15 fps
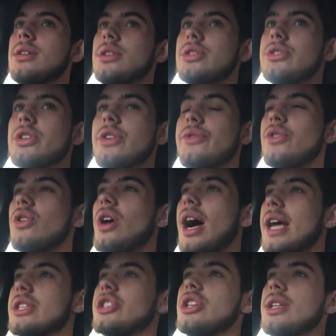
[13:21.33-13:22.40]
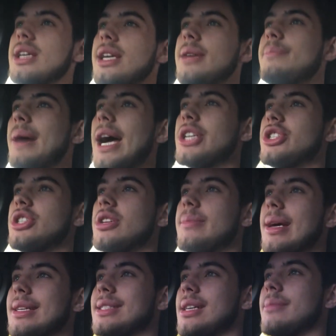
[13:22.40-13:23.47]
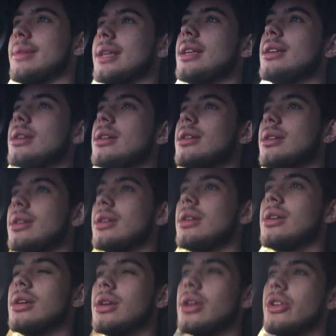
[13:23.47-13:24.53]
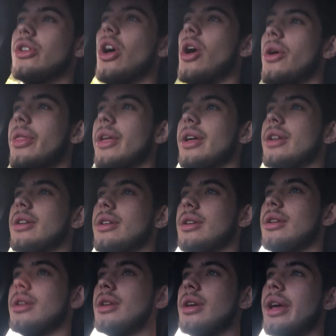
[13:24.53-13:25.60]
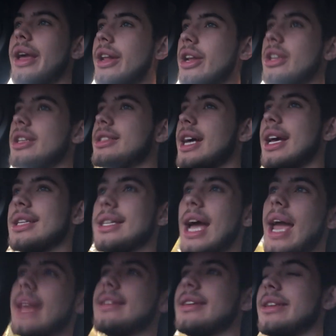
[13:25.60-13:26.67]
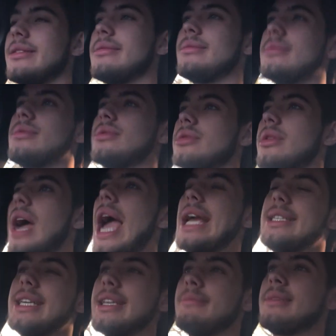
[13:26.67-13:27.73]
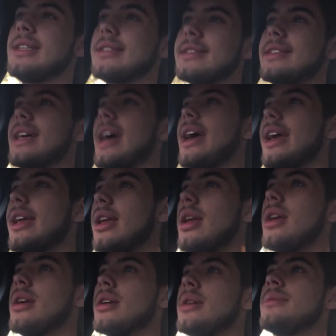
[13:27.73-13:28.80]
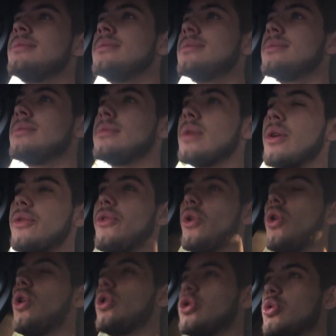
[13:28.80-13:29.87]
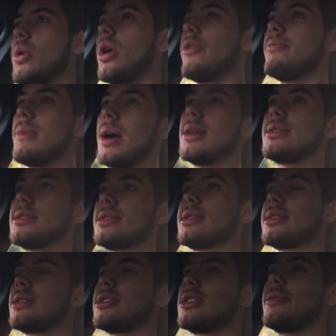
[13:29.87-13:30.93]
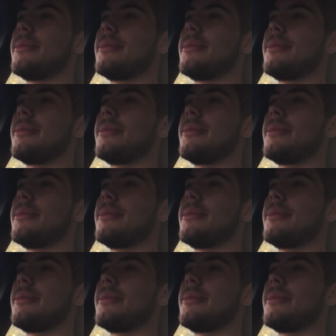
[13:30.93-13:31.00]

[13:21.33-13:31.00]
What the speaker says: So if you're actually passionate about something, know that it only takes 18 minutes a day for 12 months to